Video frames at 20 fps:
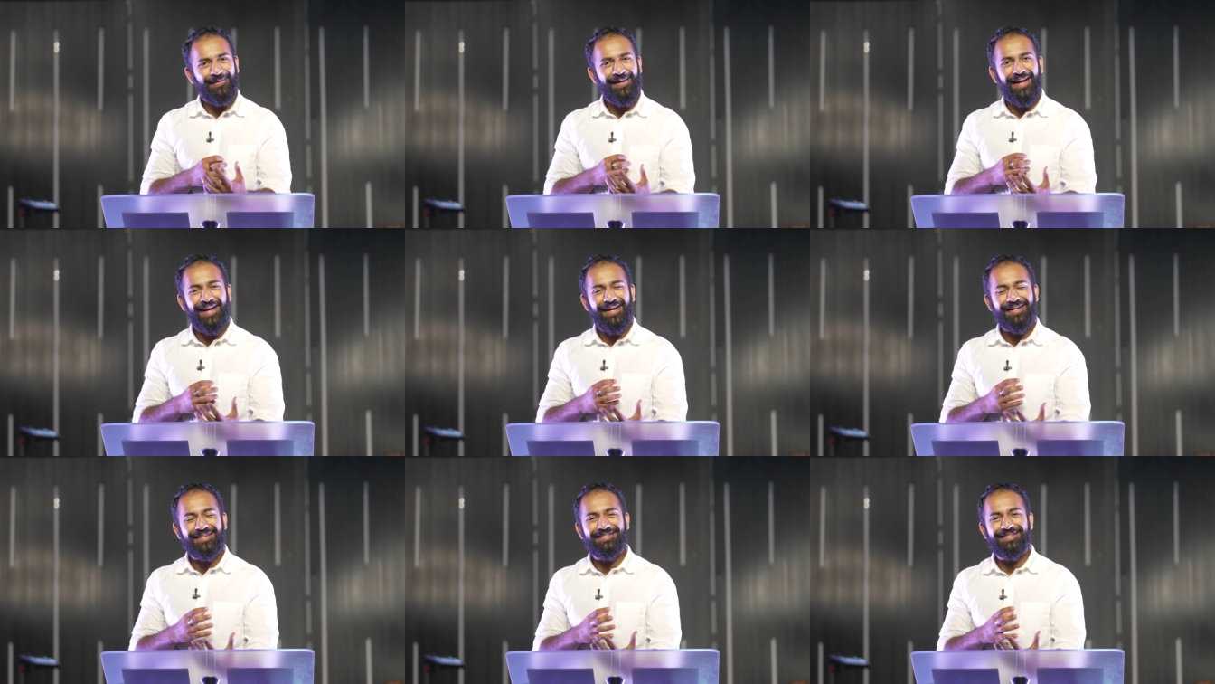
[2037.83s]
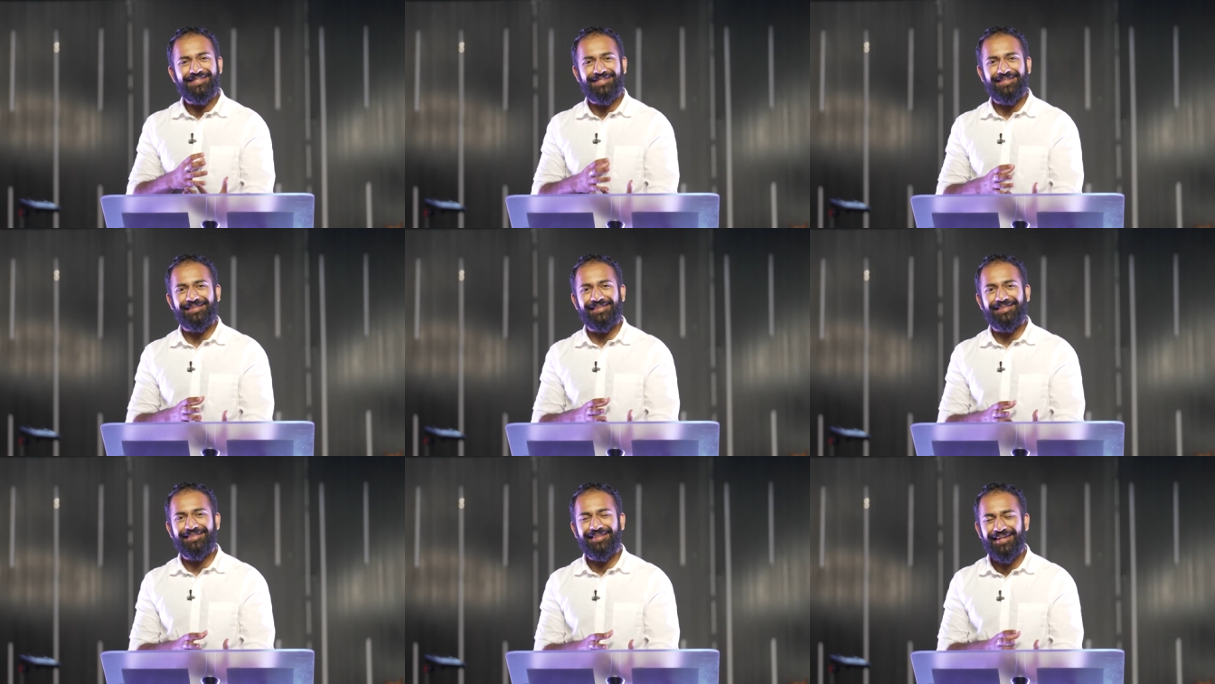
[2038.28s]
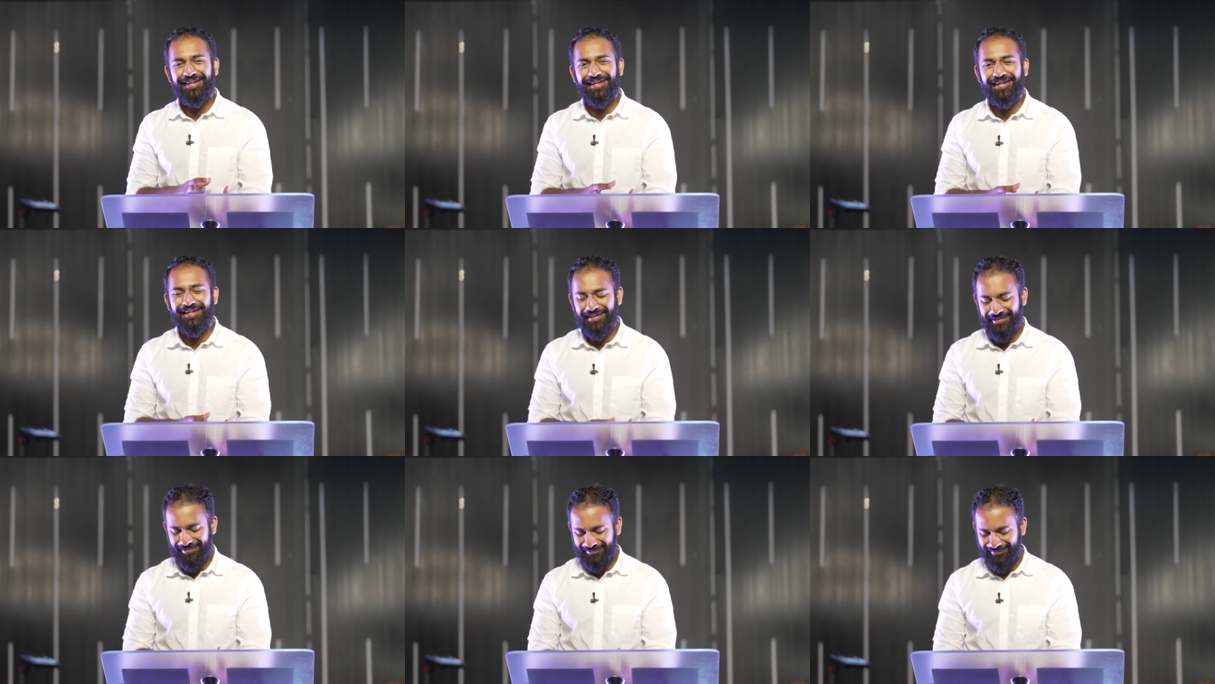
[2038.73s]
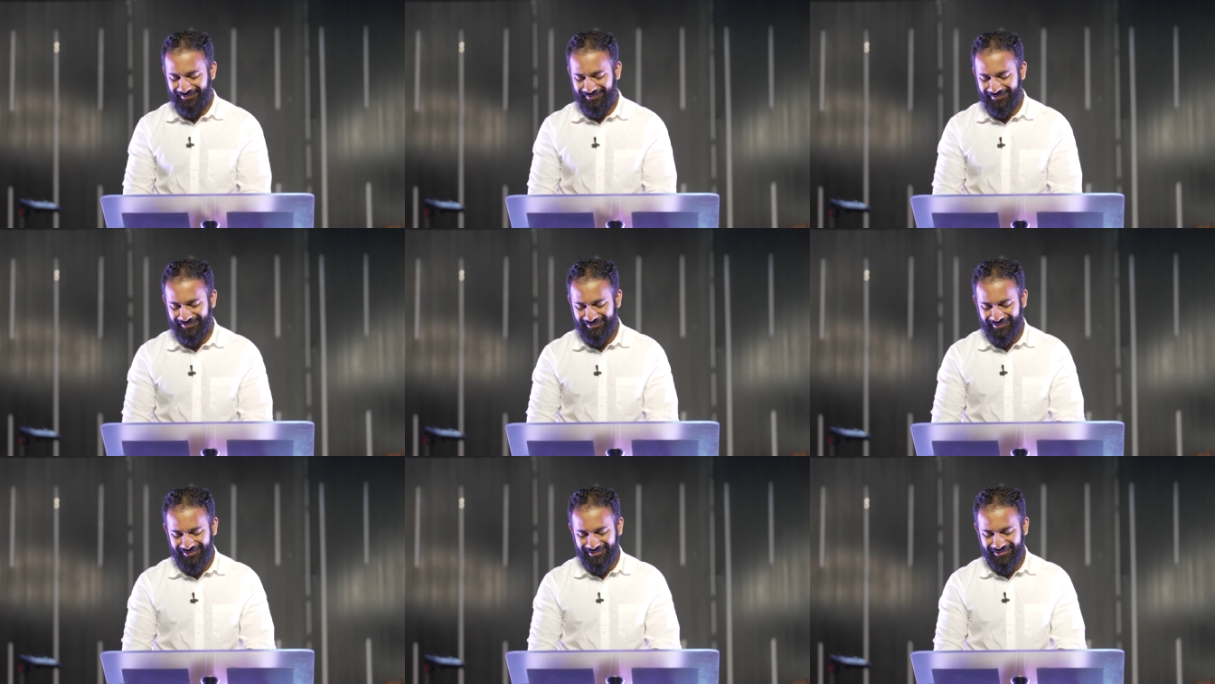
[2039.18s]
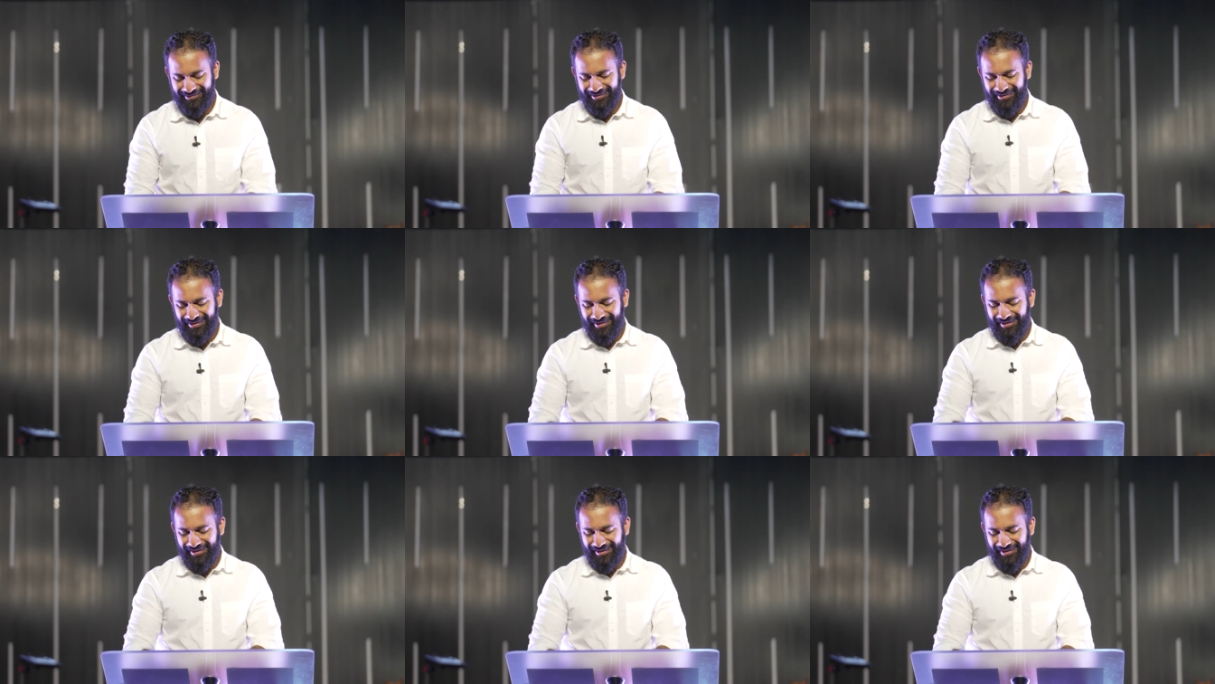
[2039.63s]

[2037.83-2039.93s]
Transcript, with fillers: excellent aims,